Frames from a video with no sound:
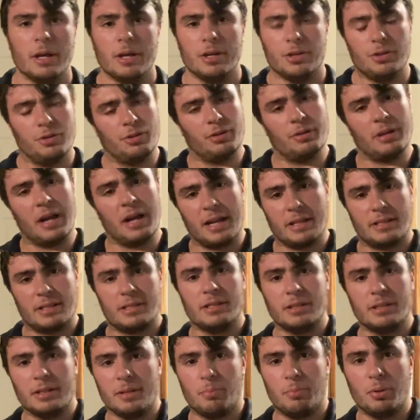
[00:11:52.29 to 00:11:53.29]
You
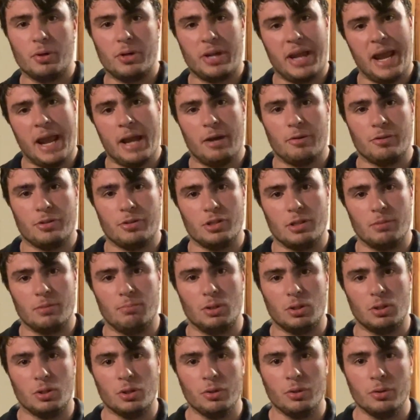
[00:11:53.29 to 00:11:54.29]
constantly putting air into the
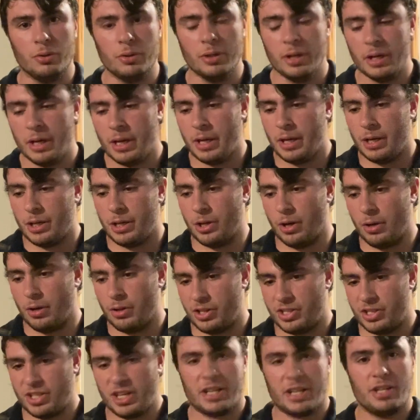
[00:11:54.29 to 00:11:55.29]
balloon, you know, the
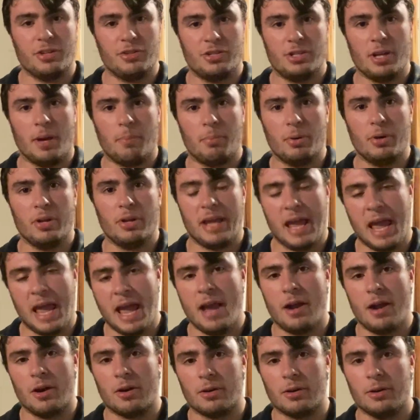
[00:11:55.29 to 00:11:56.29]
second you stop putting
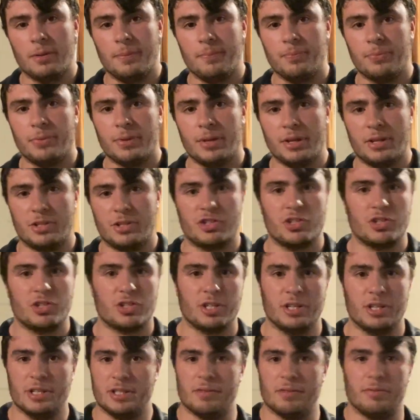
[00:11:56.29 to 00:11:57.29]
air, it's just
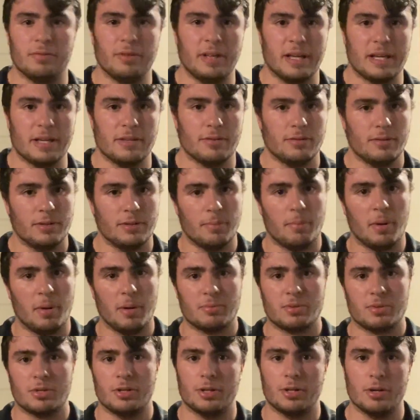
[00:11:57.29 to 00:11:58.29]
going to deflate. The
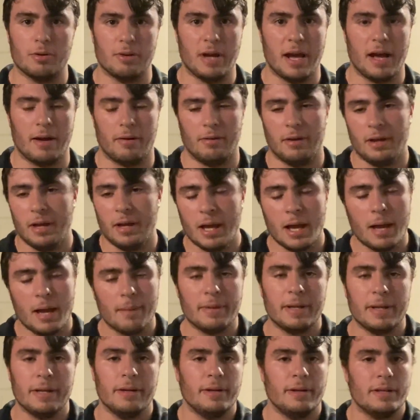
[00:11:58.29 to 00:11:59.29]
pump's going to go down. I
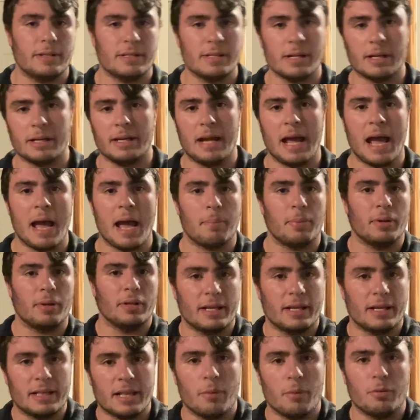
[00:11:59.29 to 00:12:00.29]
mean, it's not going to happen
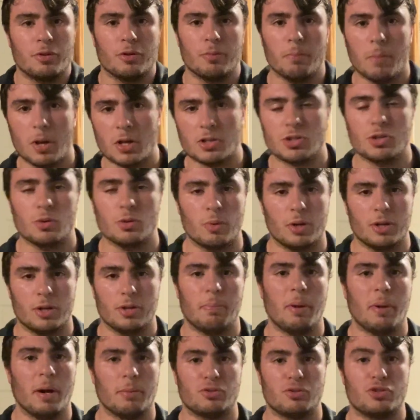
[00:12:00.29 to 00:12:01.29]
that with your muscle where the
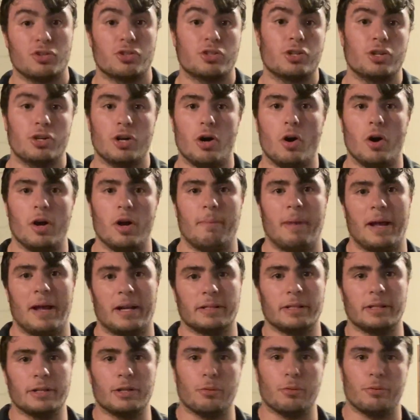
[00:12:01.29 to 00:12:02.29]
pump's just going to
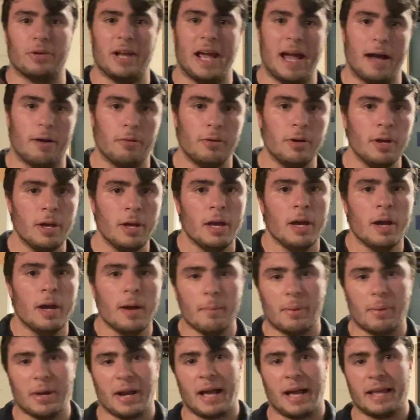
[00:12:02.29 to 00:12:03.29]
automatically go down,
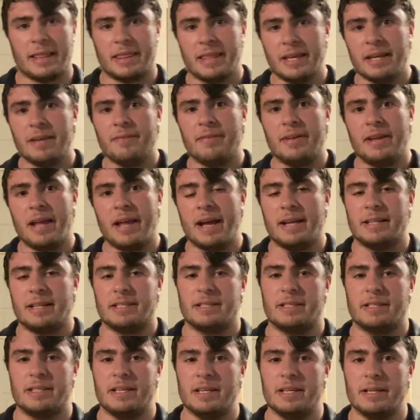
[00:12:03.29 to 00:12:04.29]
but I think of it
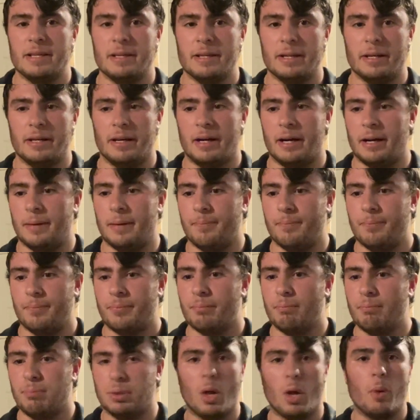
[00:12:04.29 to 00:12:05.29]
as the
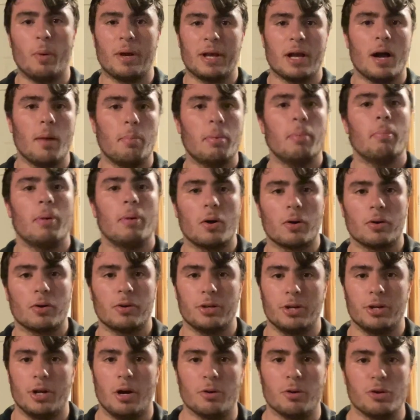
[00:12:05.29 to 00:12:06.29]
blowing up part,
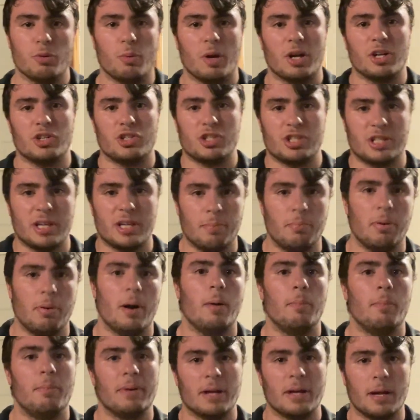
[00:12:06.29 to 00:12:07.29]
you know? You want to just keep
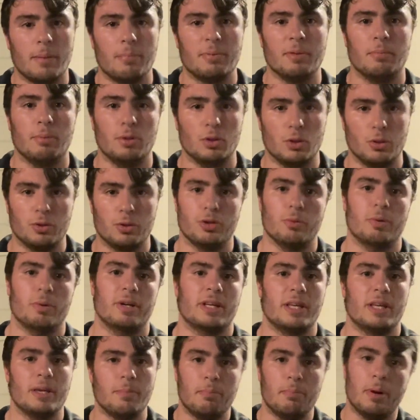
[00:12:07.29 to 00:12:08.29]
pumping up the balloon. You want
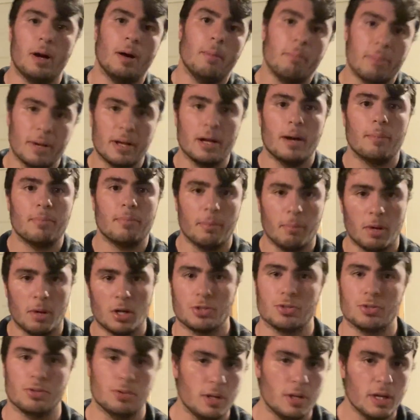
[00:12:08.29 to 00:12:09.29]
to keep pumping up the
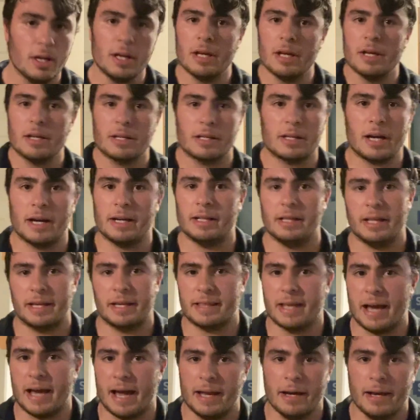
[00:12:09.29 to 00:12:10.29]
muscle, kind of
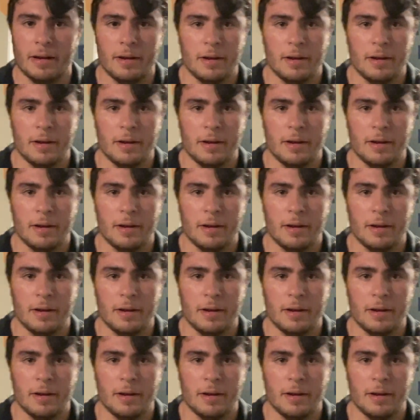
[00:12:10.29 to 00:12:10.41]
like that.